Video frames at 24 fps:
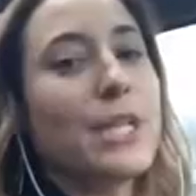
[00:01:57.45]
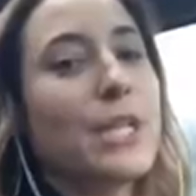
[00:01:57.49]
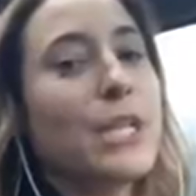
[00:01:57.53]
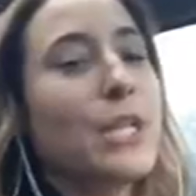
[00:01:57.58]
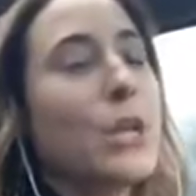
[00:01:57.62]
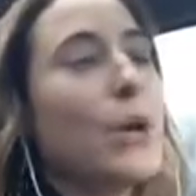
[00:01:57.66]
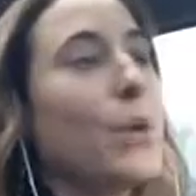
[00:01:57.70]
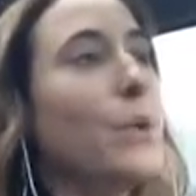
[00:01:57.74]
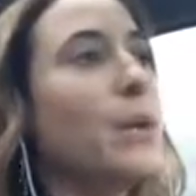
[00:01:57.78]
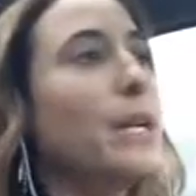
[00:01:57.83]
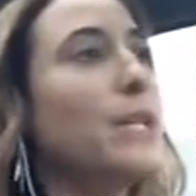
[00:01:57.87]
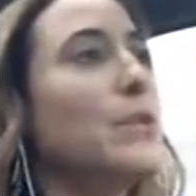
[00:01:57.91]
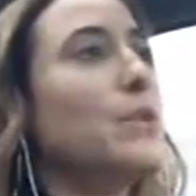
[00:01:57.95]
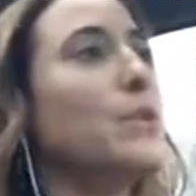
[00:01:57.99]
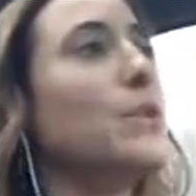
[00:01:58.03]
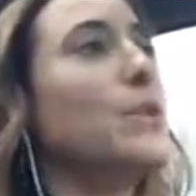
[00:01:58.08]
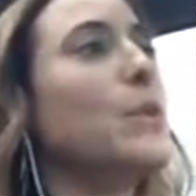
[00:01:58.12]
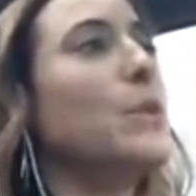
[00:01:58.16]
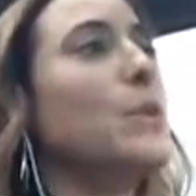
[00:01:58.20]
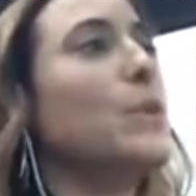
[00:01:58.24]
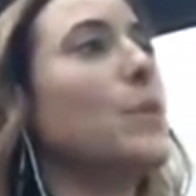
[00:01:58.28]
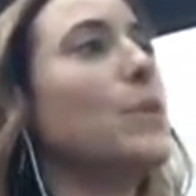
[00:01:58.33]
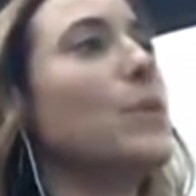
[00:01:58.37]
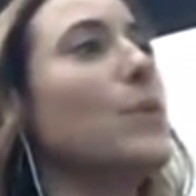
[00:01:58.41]
go
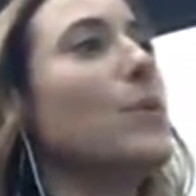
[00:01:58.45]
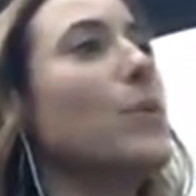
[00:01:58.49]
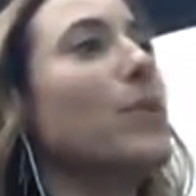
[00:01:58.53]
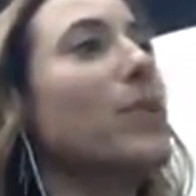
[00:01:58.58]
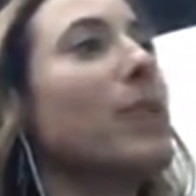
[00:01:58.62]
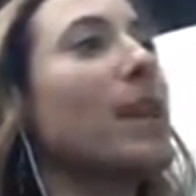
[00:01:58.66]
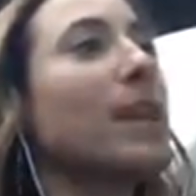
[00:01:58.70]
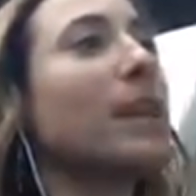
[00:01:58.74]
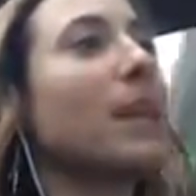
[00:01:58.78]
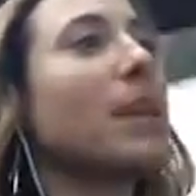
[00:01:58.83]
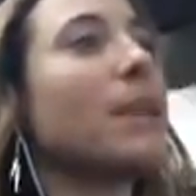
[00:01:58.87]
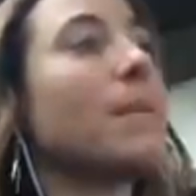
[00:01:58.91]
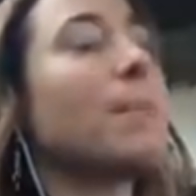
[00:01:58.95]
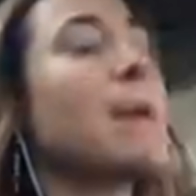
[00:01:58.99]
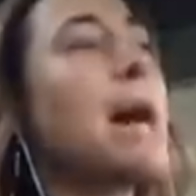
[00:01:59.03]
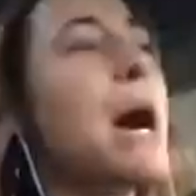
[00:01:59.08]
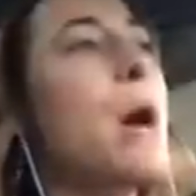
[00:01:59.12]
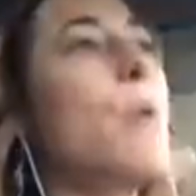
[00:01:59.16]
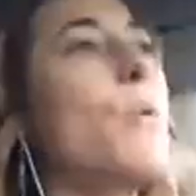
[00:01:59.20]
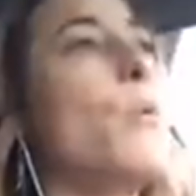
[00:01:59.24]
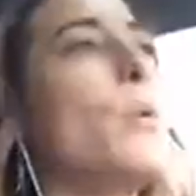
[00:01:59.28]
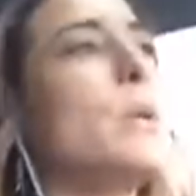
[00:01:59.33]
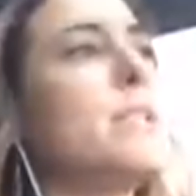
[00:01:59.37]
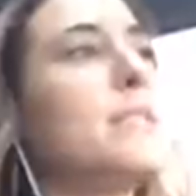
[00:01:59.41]
into thinking
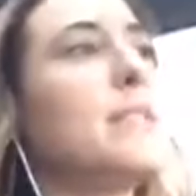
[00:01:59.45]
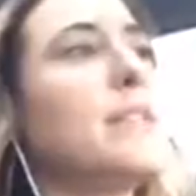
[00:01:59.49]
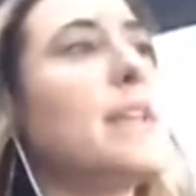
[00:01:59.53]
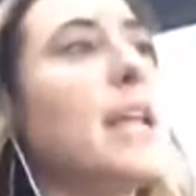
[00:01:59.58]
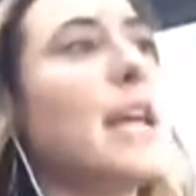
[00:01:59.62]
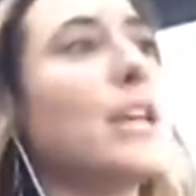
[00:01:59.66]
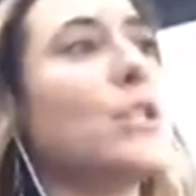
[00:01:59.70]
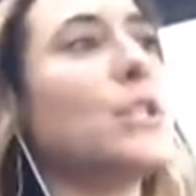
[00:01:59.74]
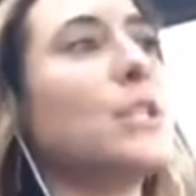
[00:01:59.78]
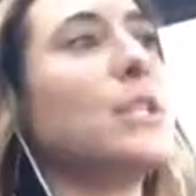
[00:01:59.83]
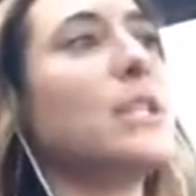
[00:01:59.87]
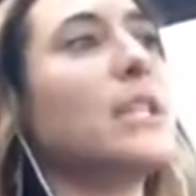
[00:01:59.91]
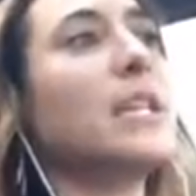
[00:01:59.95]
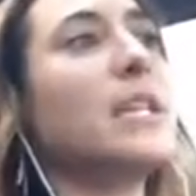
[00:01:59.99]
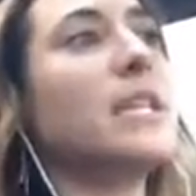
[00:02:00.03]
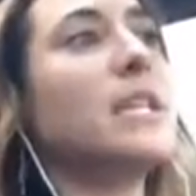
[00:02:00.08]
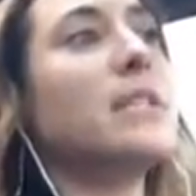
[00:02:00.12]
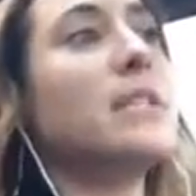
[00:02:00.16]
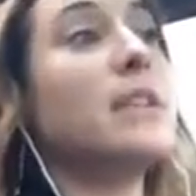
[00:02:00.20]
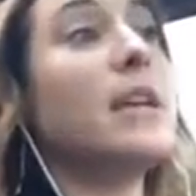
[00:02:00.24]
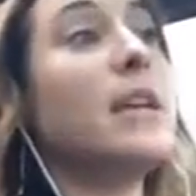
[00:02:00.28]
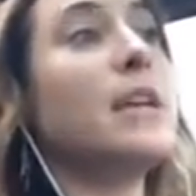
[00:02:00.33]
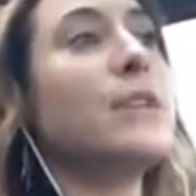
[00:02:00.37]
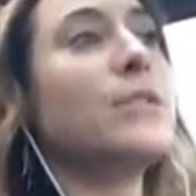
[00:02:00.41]
about what's it actually going to
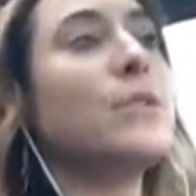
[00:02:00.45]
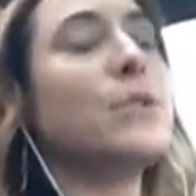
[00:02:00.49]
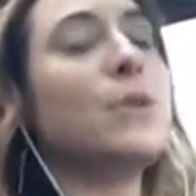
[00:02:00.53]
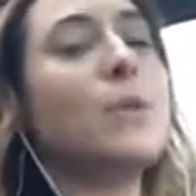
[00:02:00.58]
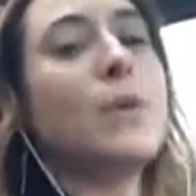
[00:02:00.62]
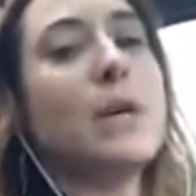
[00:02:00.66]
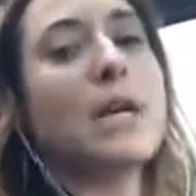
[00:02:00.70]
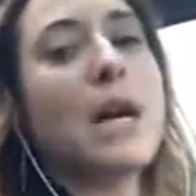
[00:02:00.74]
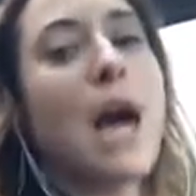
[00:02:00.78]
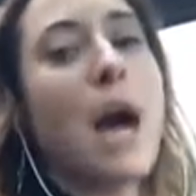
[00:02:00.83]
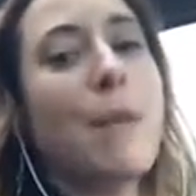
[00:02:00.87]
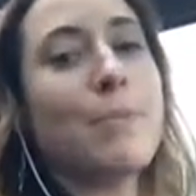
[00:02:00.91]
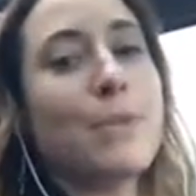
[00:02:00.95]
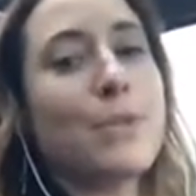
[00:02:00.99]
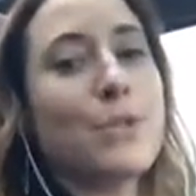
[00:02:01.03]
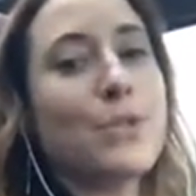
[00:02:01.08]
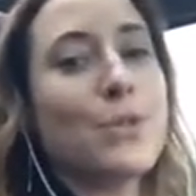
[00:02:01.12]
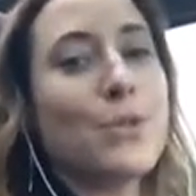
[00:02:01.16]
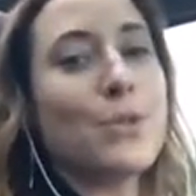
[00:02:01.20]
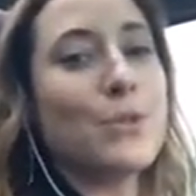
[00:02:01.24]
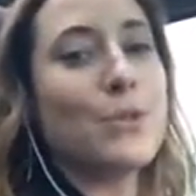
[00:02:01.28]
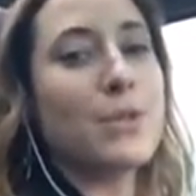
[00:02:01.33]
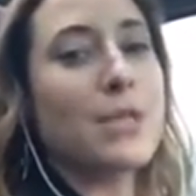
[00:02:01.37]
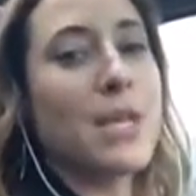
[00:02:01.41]
take to accomplish
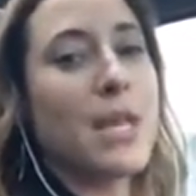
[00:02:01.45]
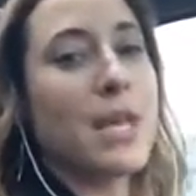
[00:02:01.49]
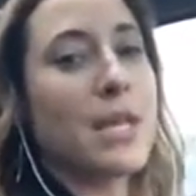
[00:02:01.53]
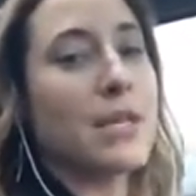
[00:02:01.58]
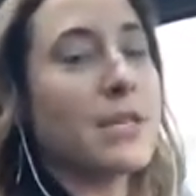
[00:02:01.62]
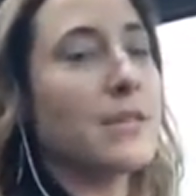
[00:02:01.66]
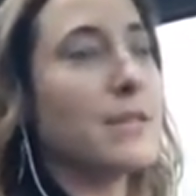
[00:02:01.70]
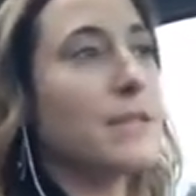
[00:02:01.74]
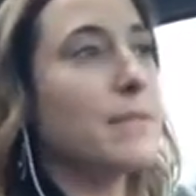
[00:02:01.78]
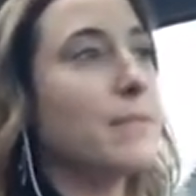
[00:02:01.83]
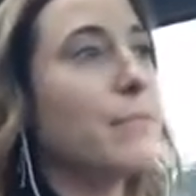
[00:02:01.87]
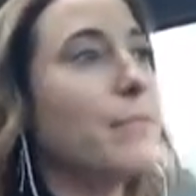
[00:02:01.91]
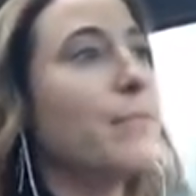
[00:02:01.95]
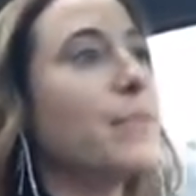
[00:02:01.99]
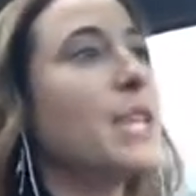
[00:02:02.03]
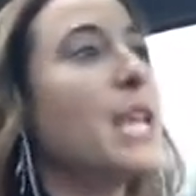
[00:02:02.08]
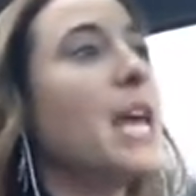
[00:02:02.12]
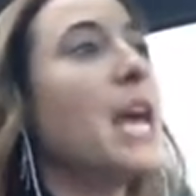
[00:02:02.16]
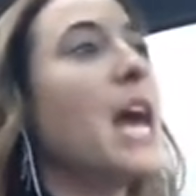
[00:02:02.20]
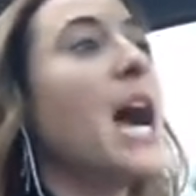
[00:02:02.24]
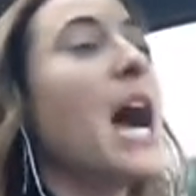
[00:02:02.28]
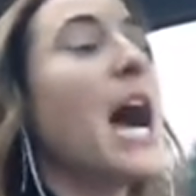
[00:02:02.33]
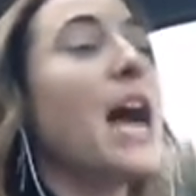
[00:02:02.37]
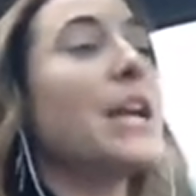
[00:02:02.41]
those things.
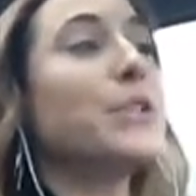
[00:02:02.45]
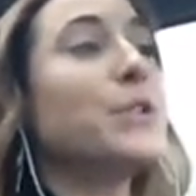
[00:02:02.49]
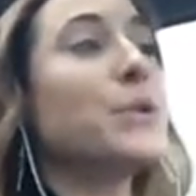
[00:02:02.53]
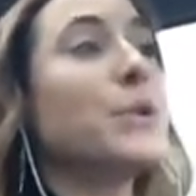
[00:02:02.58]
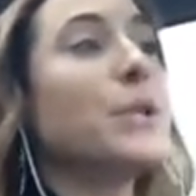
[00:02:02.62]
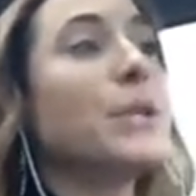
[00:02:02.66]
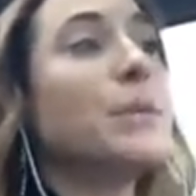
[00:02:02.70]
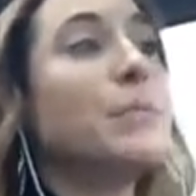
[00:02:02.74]
I truly